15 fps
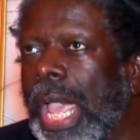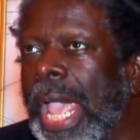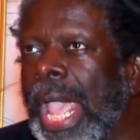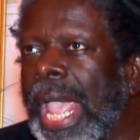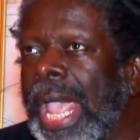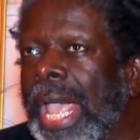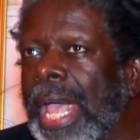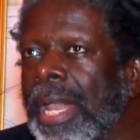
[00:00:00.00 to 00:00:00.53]

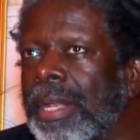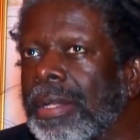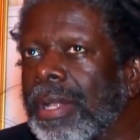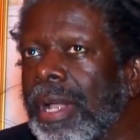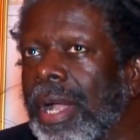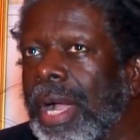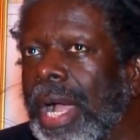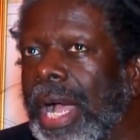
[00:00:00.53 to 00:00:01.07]
and
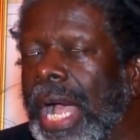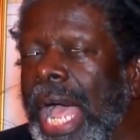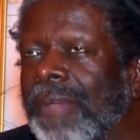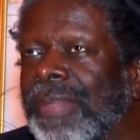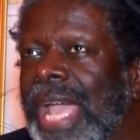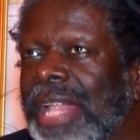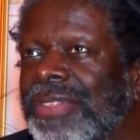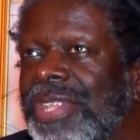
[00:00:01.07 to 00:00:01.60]

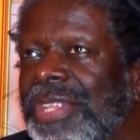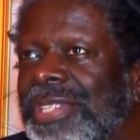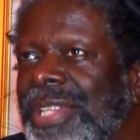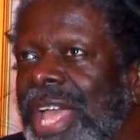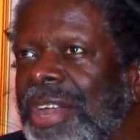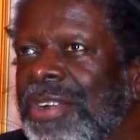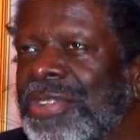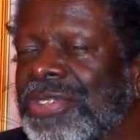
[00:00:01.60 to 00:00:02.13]
I've got these
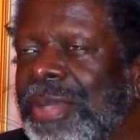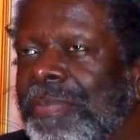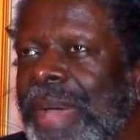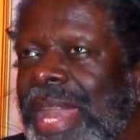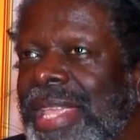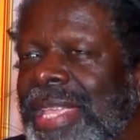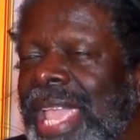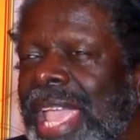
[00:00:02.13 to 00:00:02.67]
letters
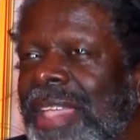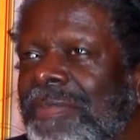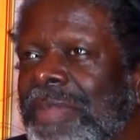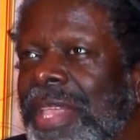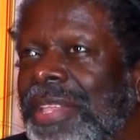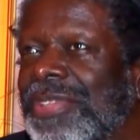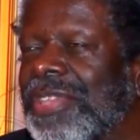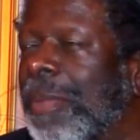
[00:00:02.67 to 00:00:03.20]
somebody gave
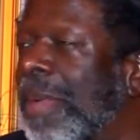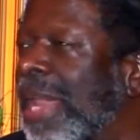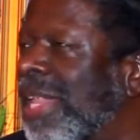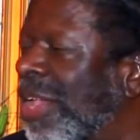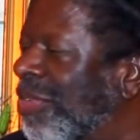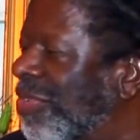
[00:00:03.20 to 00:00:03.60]
me. Somebody